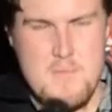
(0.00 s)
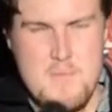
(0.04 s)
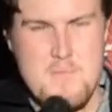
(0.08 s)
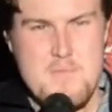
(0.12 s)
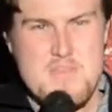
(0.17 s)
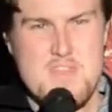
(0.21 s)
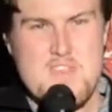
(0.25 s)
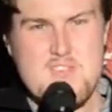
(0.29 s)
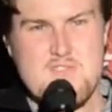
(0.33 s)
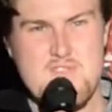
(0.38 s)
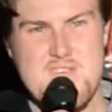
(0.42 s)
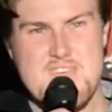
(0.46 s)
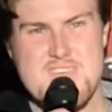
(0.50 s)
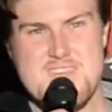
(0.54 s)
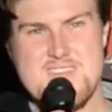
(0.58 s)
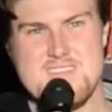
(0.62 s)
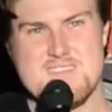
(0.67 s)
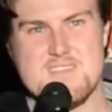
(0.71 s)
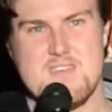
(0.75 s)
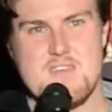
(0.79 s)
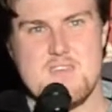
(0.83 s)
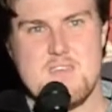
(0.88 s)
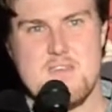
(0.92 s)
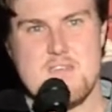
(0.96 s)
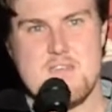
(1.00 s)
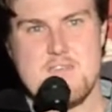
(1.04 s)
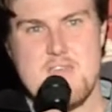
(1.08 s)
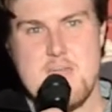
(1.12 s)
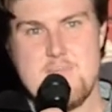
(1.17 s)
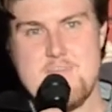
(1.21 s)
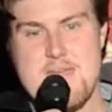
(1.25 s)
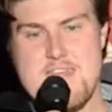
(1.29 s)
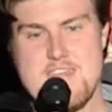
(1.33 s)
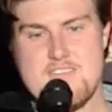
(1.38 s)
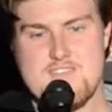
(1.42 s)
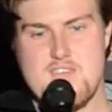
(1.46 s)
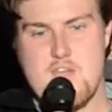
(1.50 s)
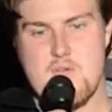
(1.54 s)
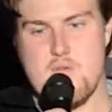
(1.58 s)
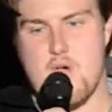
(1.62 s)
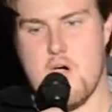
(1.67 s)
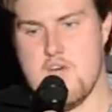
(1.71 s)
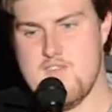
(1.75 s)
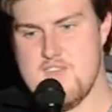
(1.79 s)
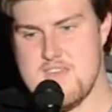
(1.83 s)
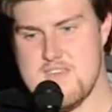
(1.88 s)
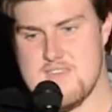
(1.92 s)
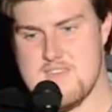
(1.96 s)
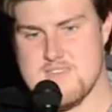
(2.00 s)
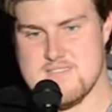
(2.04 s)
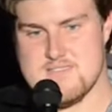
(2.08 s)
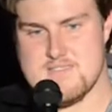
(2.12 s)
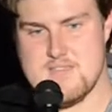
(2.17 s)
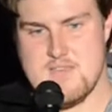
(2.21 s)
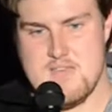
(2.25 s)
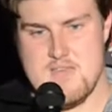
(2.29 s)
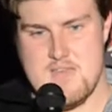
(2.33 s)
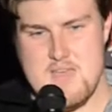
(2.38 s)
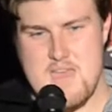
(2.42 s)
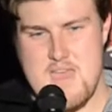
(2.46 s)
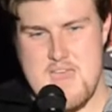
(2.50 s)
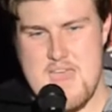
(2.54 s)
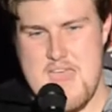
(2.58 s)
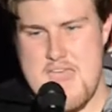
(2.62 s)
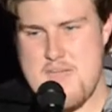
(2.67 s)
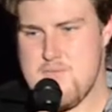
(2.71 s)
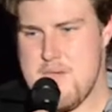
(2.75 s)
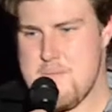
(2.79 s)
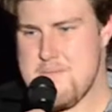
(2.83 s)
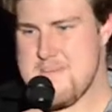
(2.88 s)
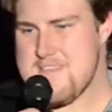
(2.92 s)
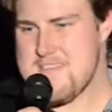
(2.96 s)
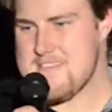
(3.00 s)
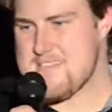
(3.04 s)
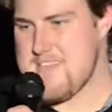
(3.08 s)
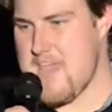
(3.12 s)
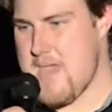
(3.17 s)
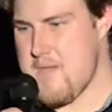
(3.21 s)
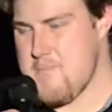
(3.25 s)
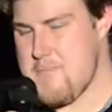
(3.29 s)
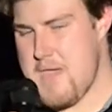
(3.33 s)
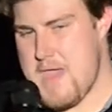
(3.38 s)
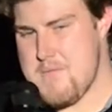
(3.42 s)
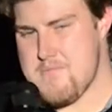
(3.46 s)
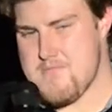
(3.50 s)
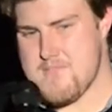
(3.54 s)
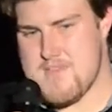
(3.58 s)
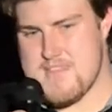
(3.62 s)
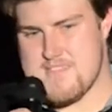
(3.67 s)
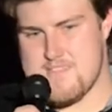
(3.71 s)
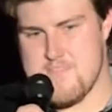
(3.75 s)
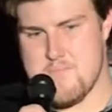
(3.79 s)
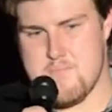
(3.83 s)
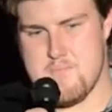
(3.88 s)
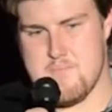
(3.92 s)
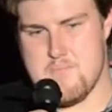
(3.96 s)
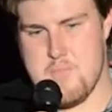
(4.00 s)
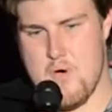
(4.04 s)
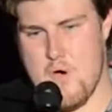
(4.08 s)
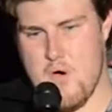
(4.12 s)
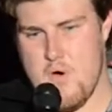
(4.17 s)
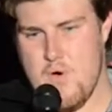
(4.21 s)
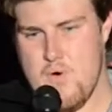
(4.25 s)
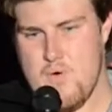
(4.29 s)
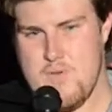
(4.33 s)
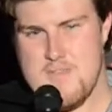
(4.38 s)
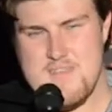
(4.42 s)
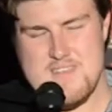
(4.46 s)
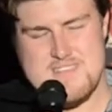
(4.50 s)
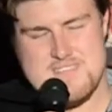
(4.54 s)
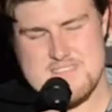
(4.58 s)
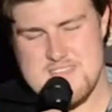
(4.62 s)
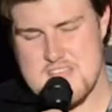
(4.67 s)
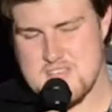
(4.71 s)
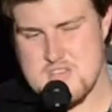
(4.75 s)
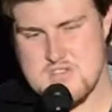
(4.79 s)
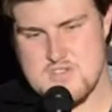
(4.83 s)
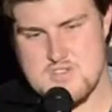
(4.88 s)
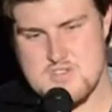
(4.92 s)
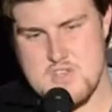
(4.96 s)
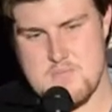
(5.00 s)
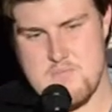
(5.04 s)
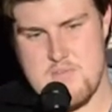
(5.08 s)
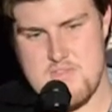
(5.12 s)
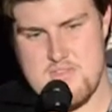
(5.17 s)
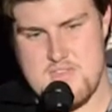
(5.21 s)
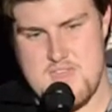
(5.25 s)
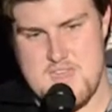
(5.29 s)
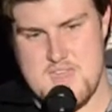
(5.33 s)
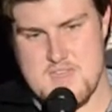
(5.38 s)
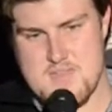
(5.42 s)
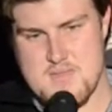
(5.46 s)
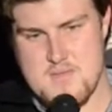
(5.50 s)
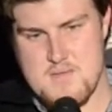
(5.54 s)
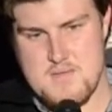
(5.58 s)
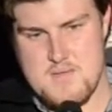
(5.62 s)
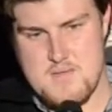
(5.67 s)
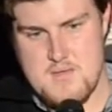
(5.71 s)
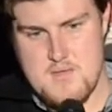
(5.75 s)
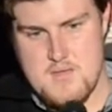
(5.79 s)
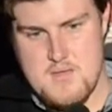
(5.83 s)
But they're cricketers. They made it so obvious. And having sandpaper against the ball, such a stupid thing.